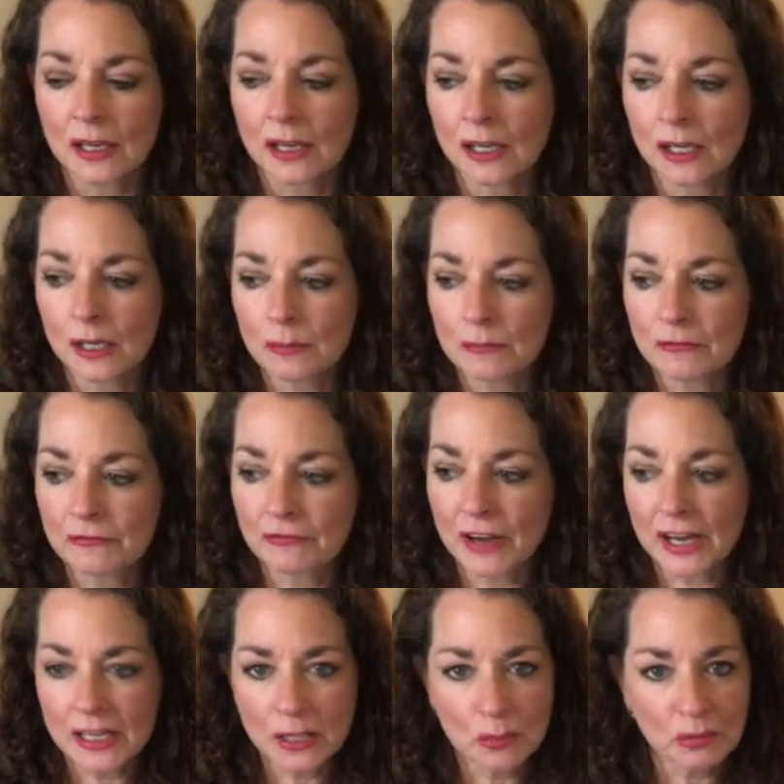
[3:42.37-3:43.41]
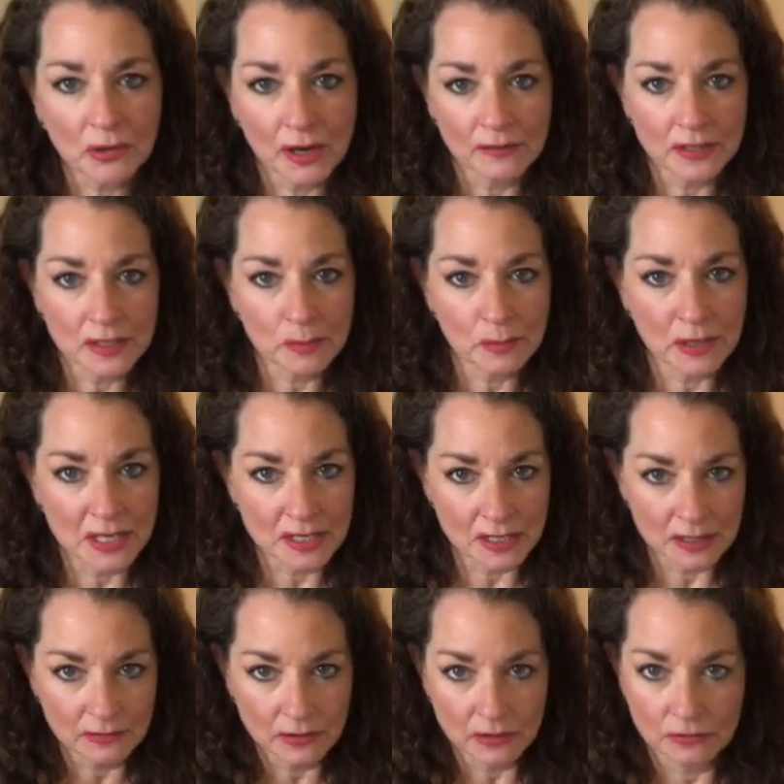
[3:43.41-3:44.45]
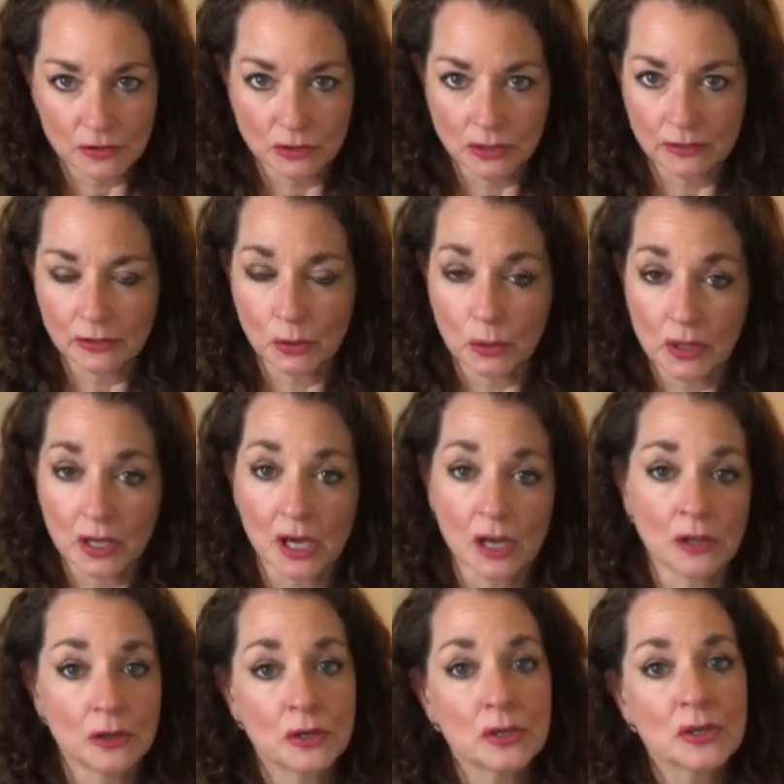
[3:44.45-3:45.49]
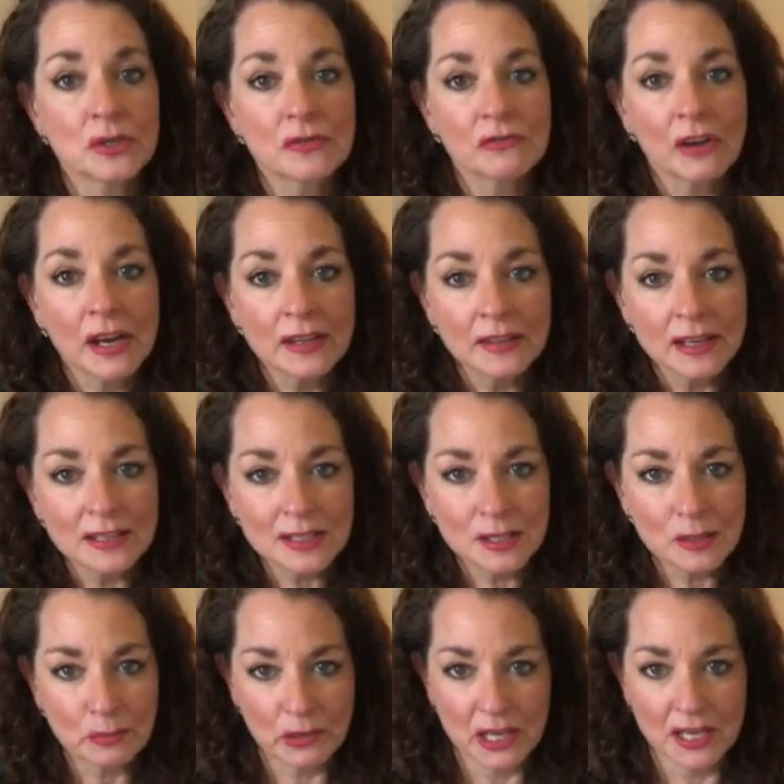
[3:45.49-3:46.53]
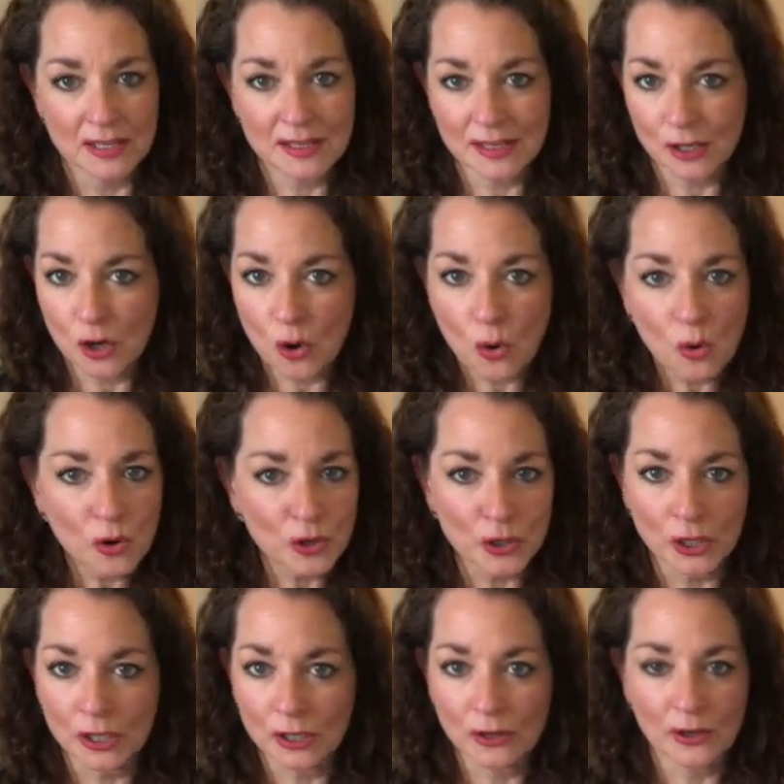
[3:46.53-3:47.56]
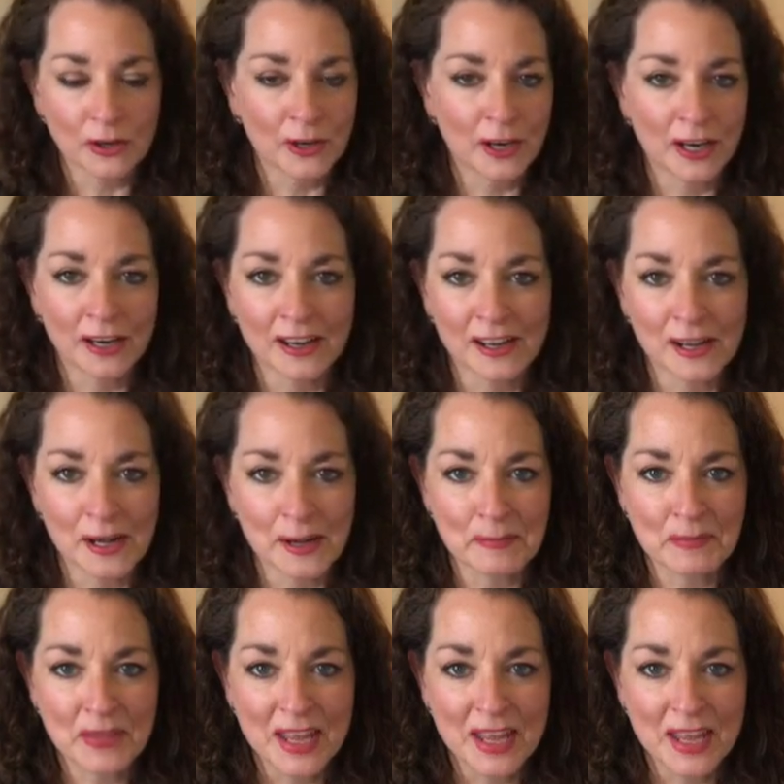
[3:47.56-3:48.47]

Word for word: um, find the private space, even if you're living with others, find that space, a corner, or um,